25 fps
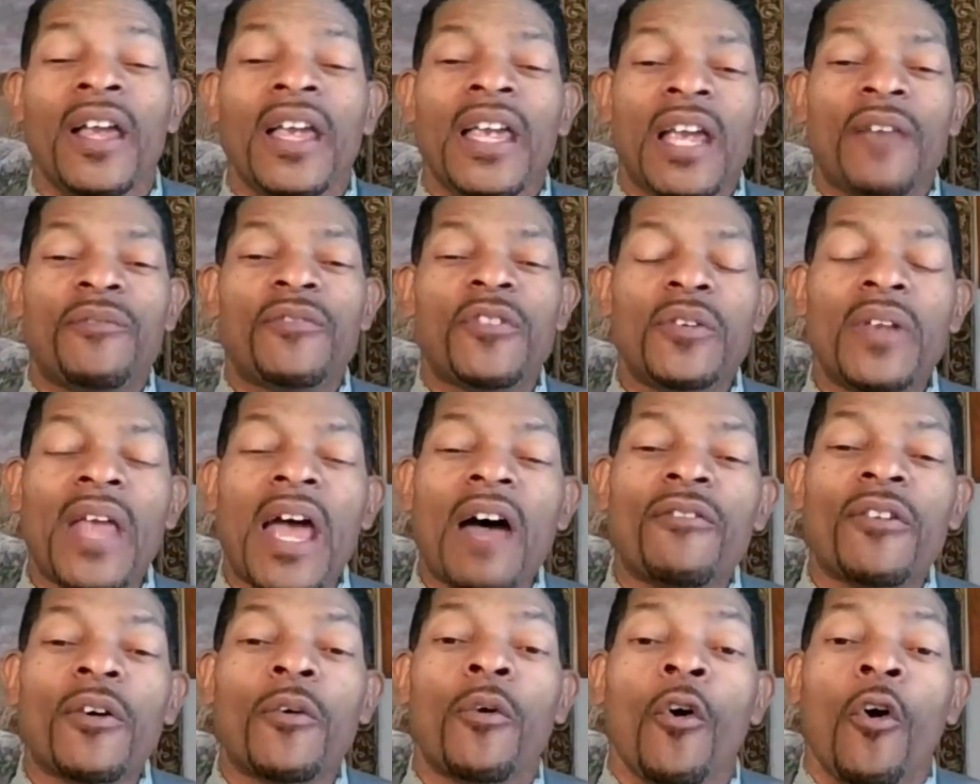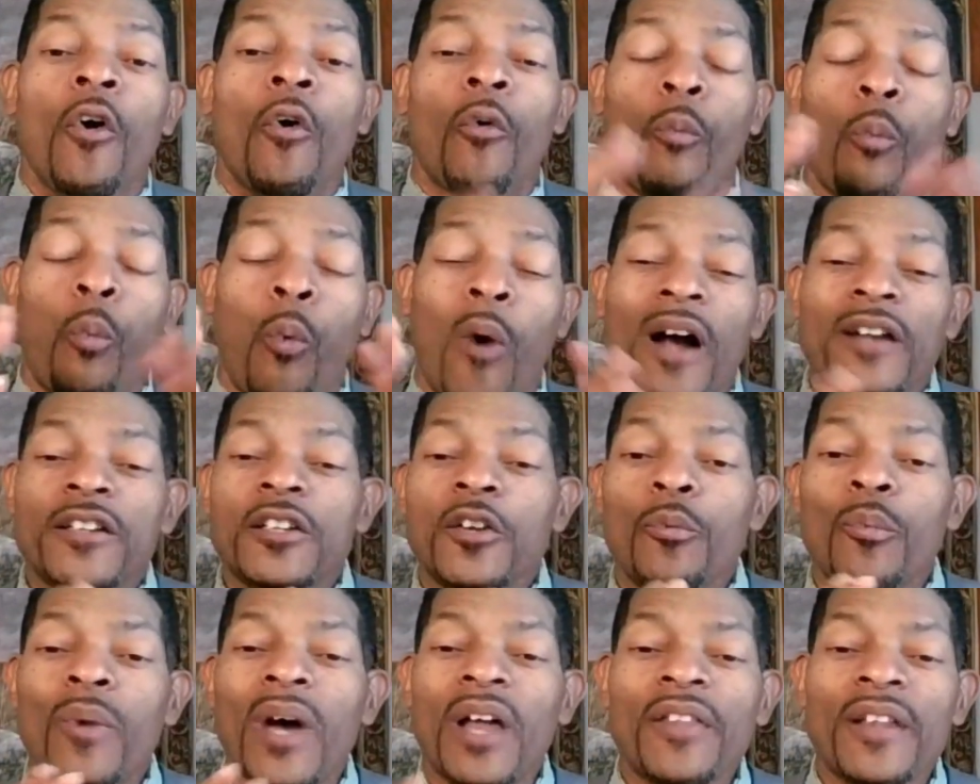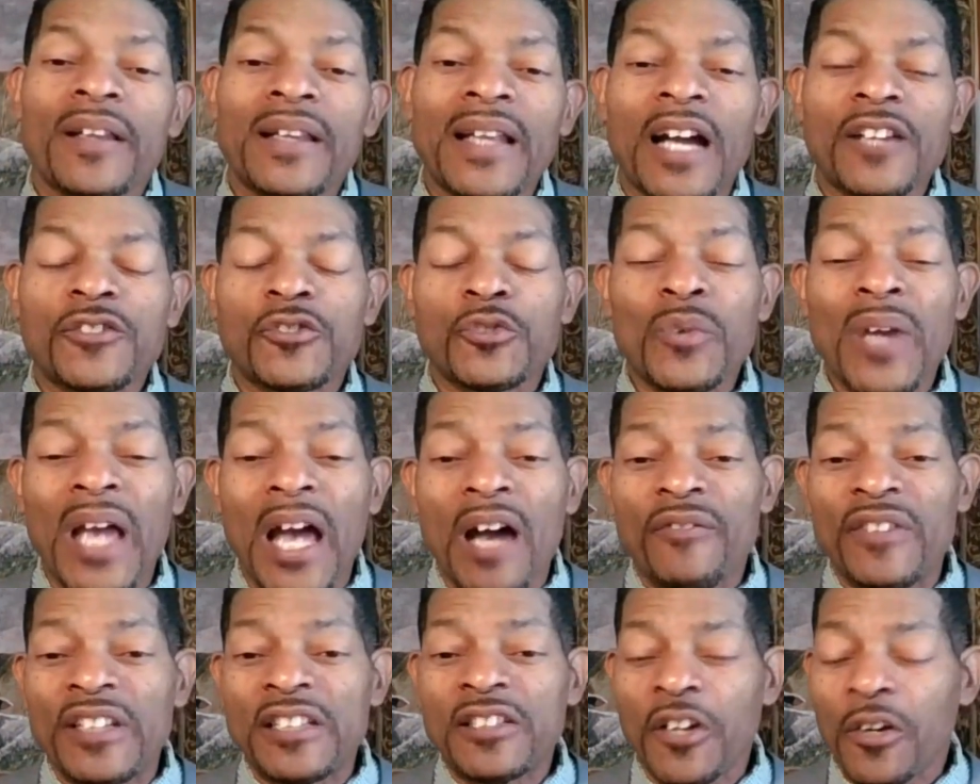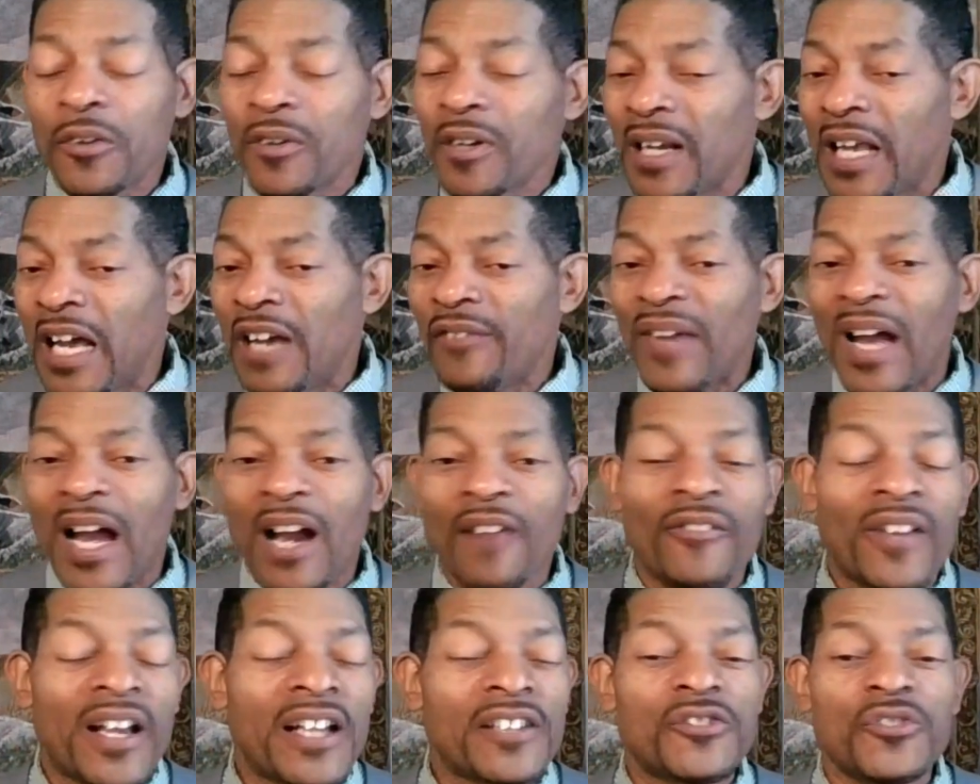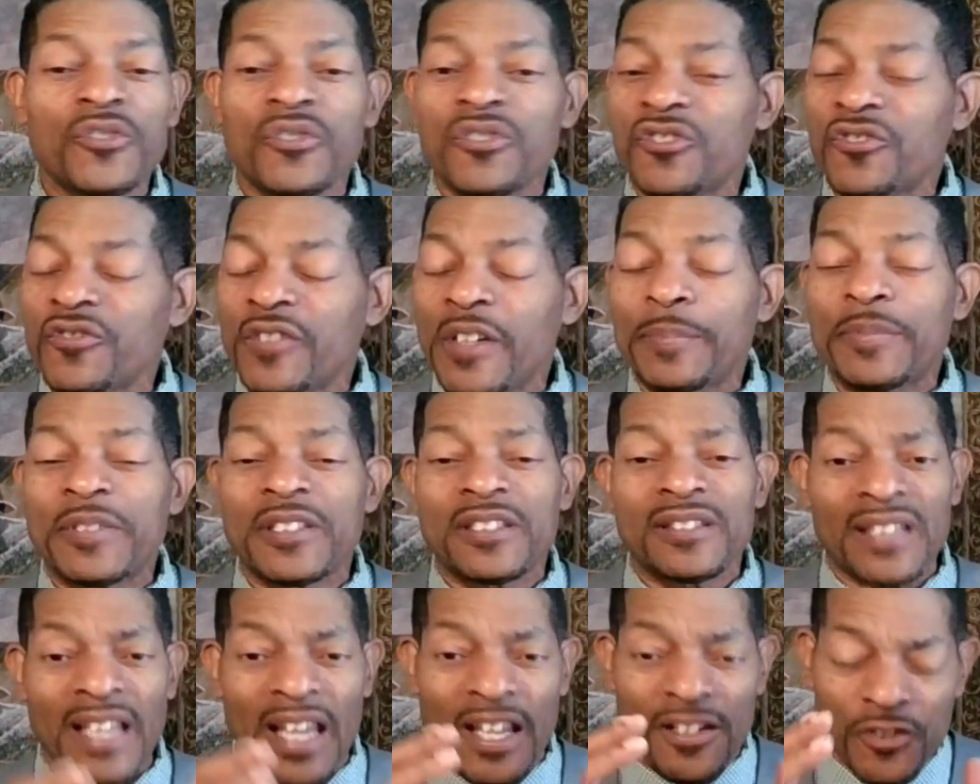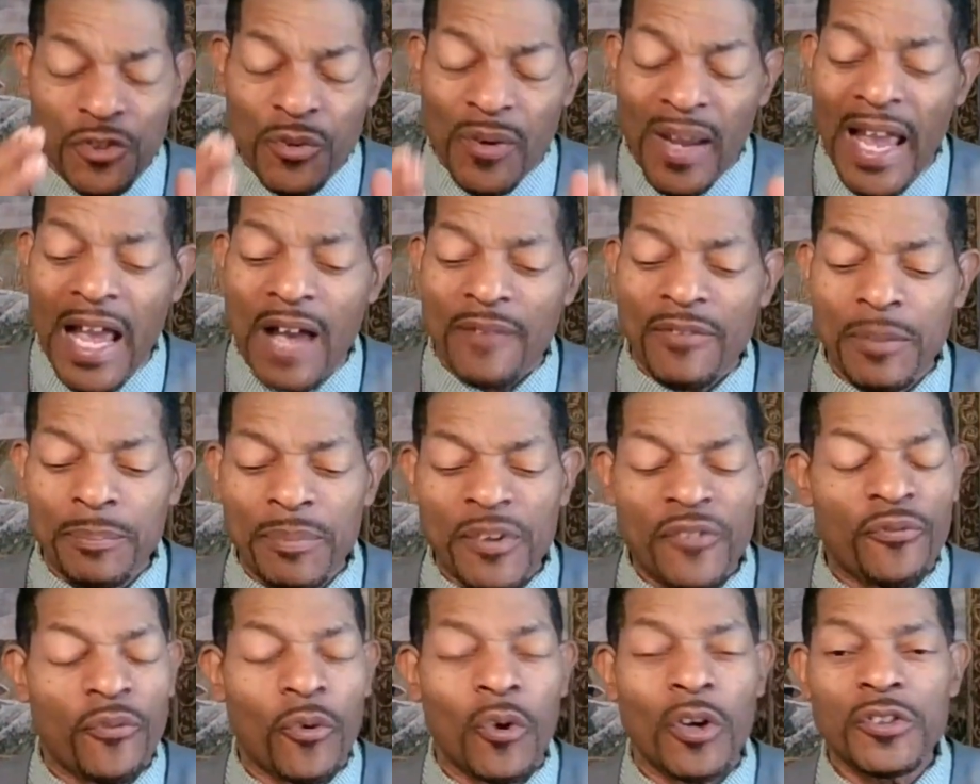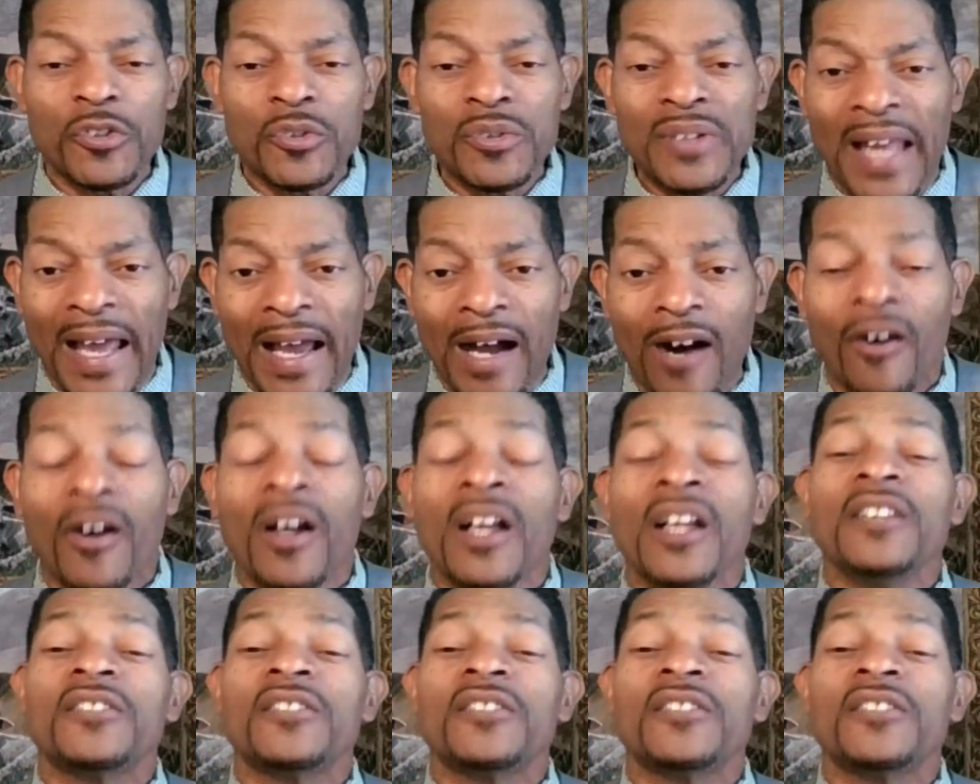If you ever wondered whether or not you have eternal life, I read you the scriptures and you have it before you now.